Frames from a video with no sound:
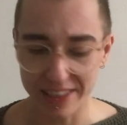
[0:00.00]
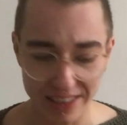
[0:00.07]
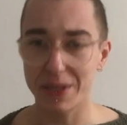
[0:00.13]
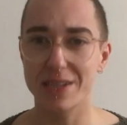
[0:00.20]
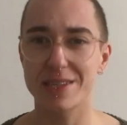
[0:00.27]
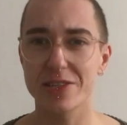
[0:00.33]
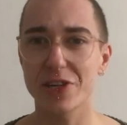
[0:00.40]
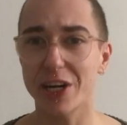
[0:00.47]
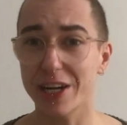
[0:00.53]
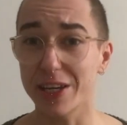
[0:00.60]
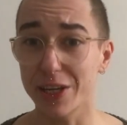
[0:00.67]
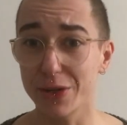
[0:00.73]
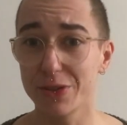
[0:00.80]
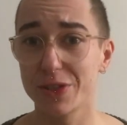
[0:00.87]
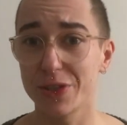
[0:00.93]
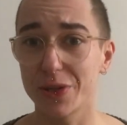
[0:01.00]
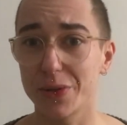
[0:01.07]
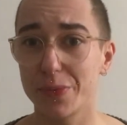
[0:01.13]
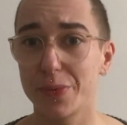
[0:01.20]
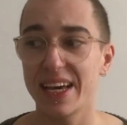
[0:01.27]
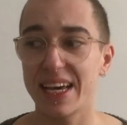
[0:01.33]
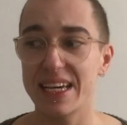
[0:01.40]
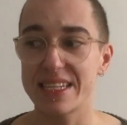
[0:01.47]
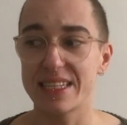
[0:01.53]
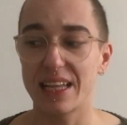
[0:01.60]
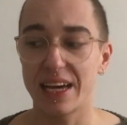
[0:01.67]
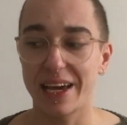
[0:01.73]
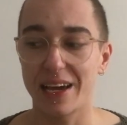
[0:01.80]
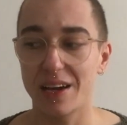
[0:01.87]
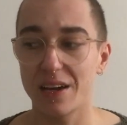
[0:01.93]
because starting YouTube is
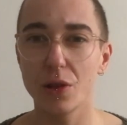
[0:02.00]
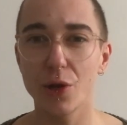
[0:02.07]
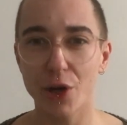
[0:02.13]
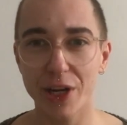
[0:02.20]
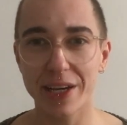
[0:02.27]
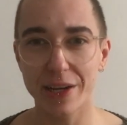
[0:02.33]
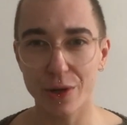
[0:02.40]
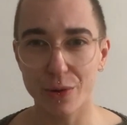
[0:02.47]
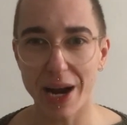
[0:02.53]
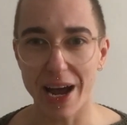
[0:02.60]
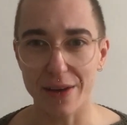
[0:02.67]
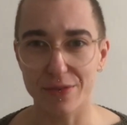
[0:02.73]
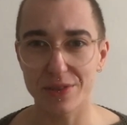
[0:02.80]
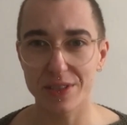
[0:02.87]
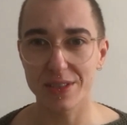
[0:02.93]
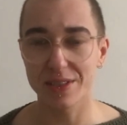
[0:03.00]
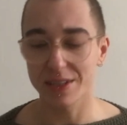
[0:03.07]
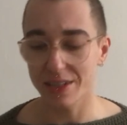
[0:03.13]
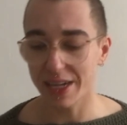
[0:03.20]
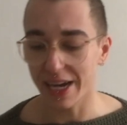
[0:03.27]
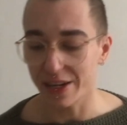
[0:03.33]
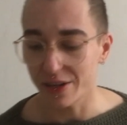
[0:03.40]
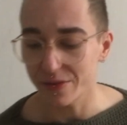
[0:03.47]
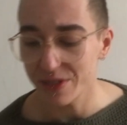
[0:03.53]
like learning a craft, kind of.